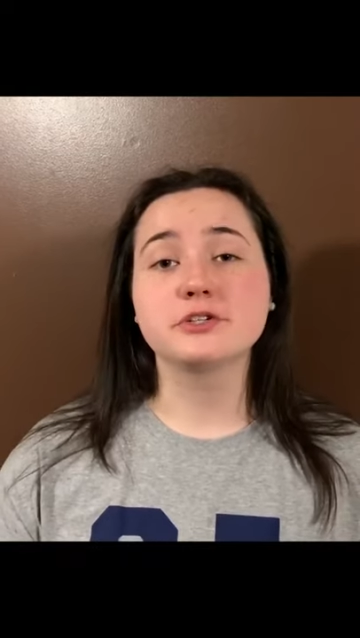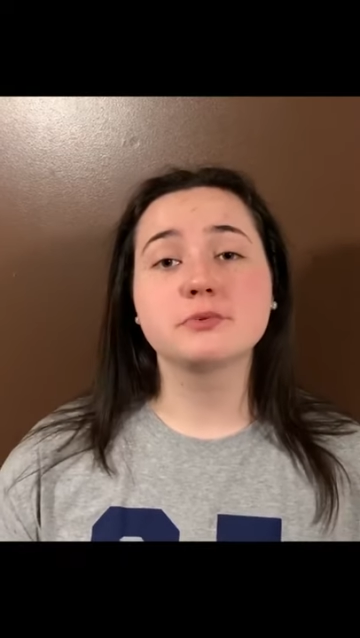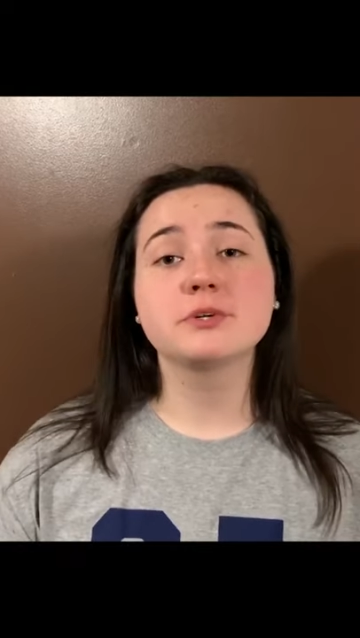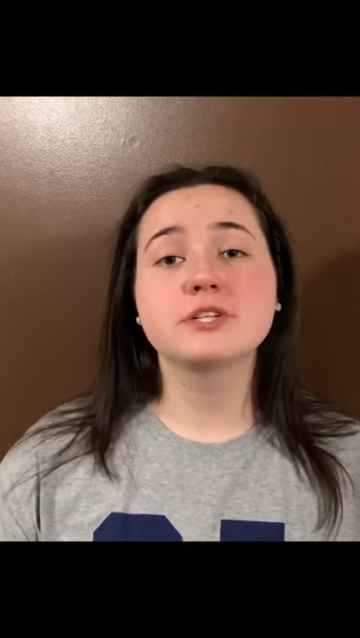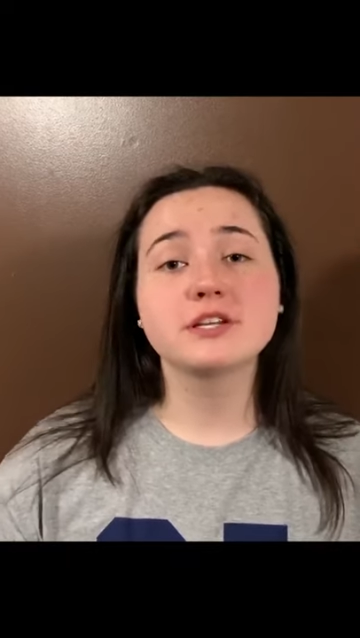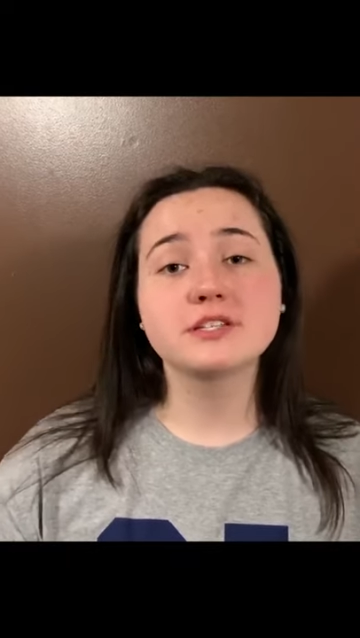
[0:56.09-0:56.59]
to
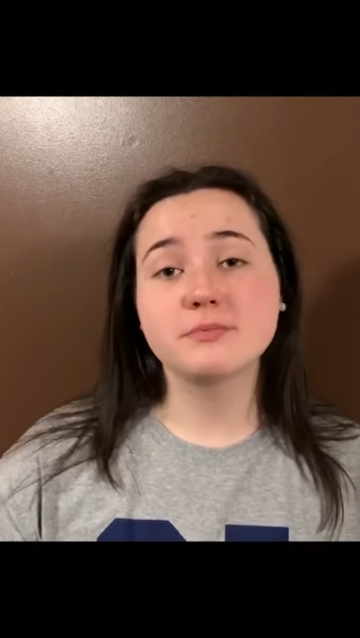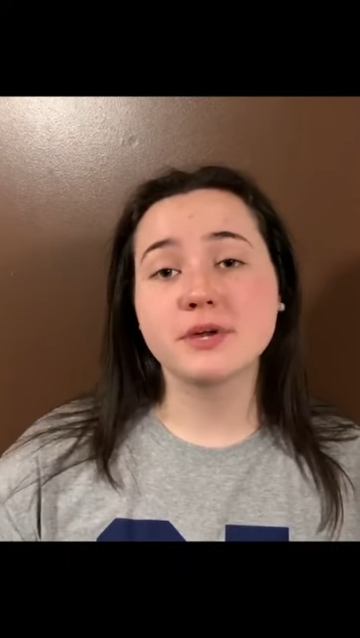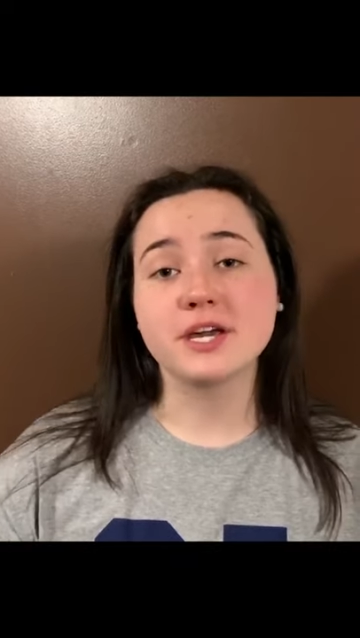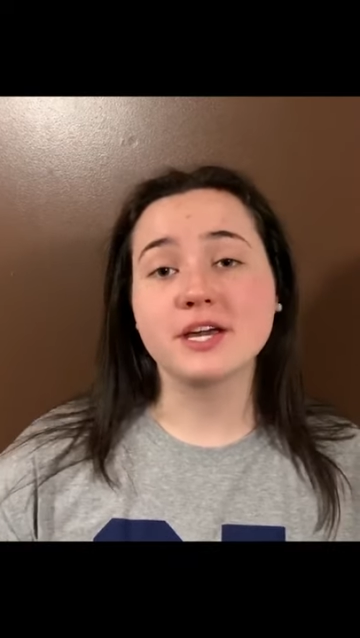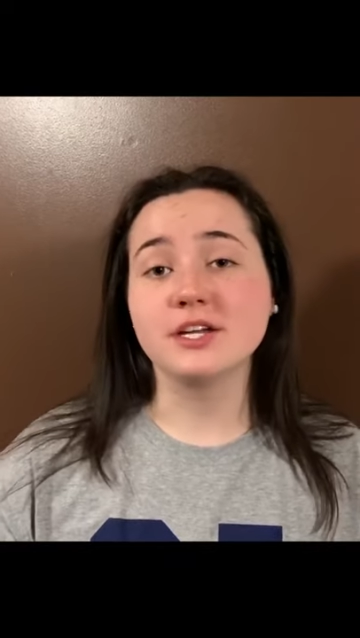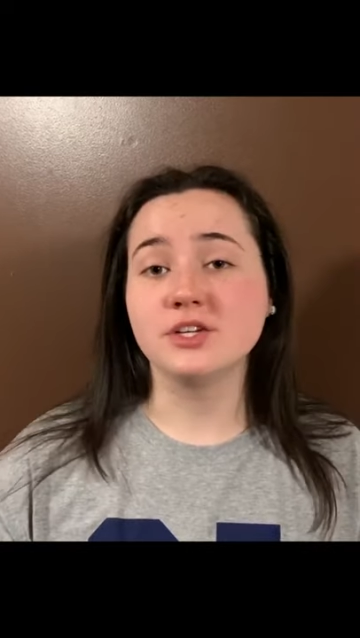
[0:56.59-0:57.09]

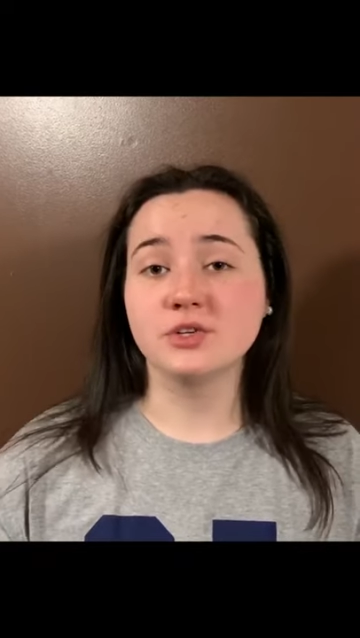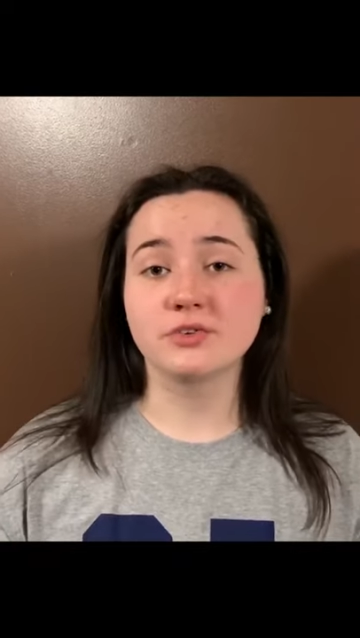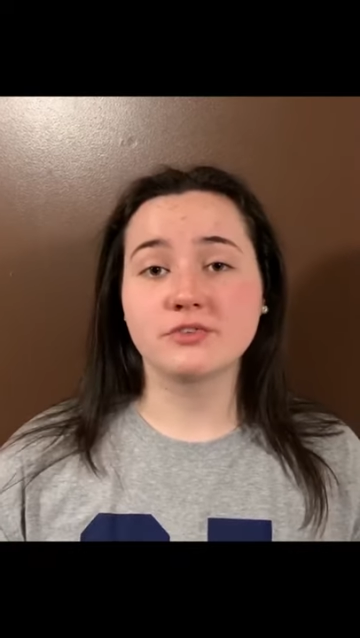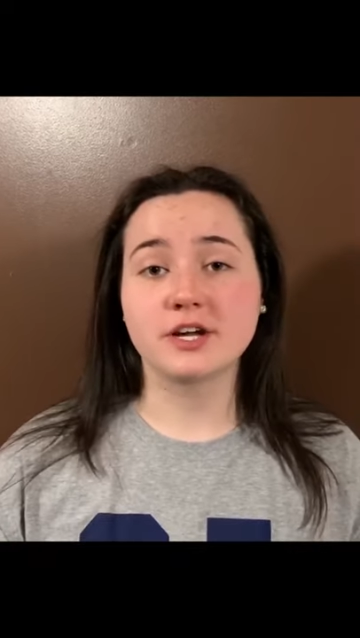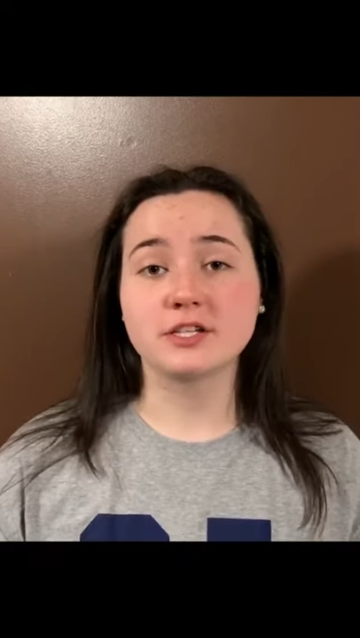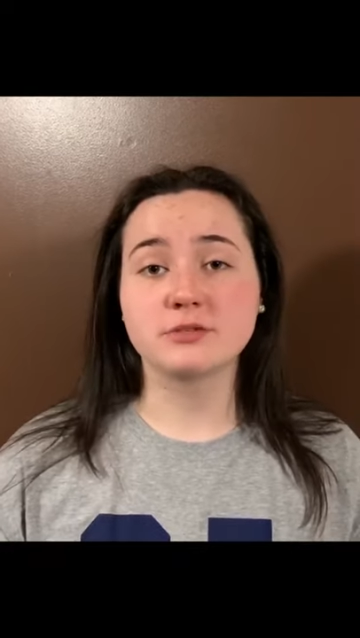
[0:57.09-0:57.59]
participate in
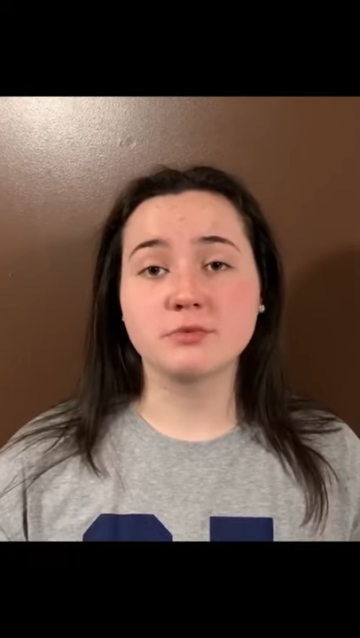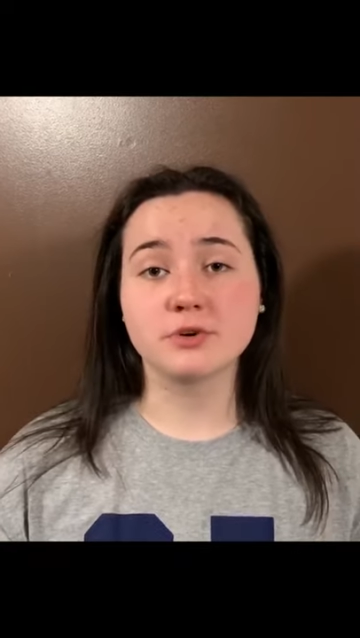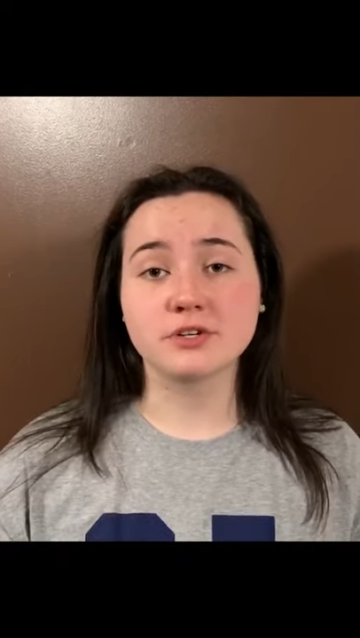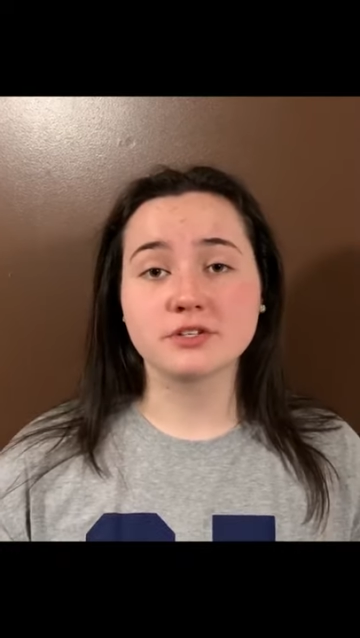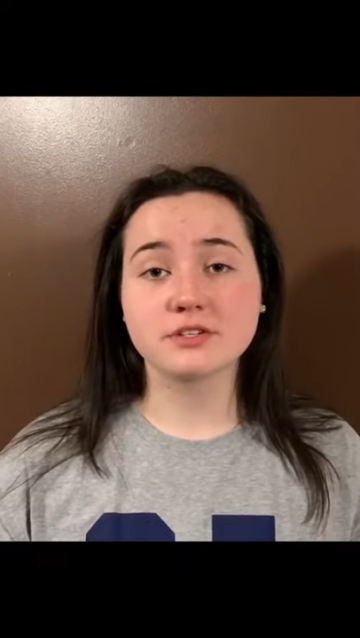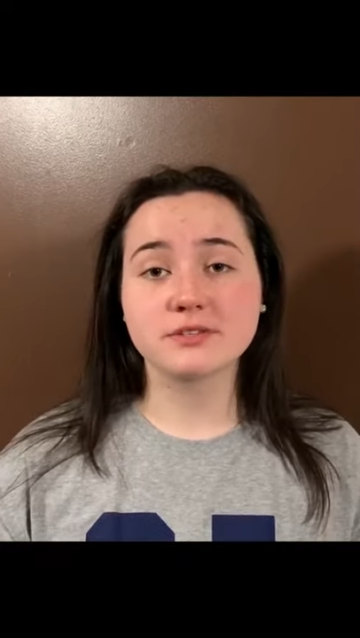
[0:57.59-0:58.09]
Unified
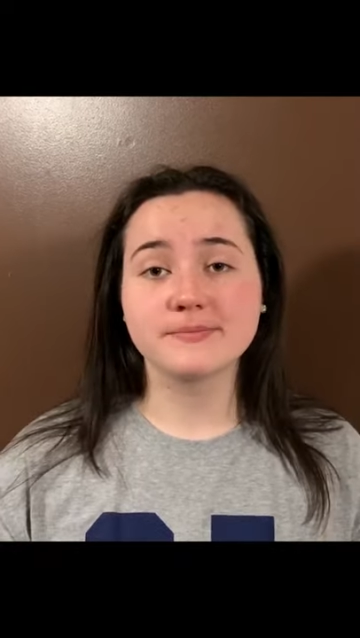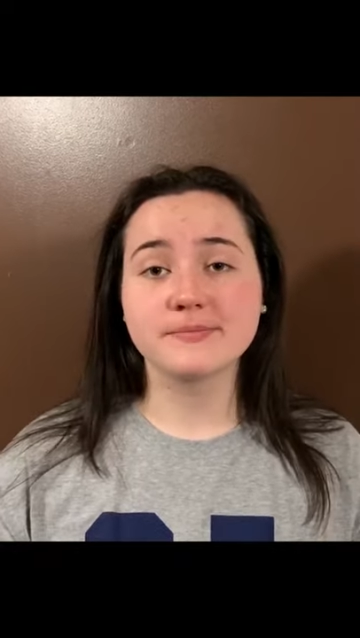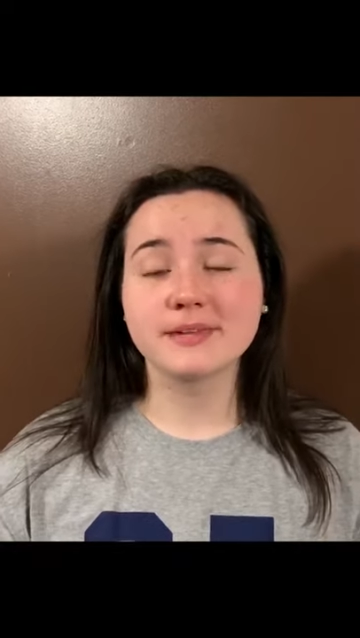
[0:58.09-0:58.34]
Sports.